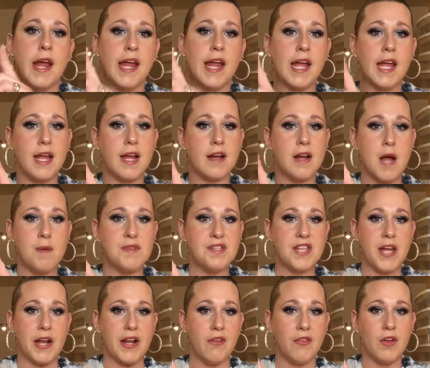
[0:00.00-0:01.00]
And I'm
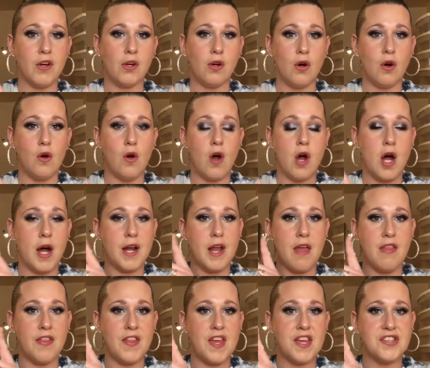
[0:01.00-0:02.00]
setting the goal on
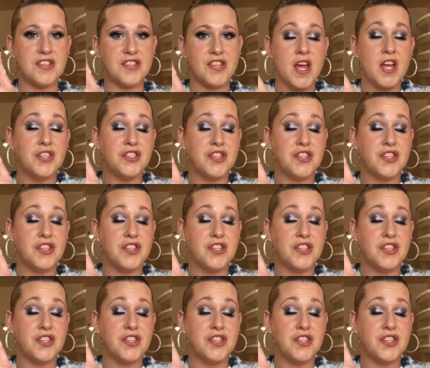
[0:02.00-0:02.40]
this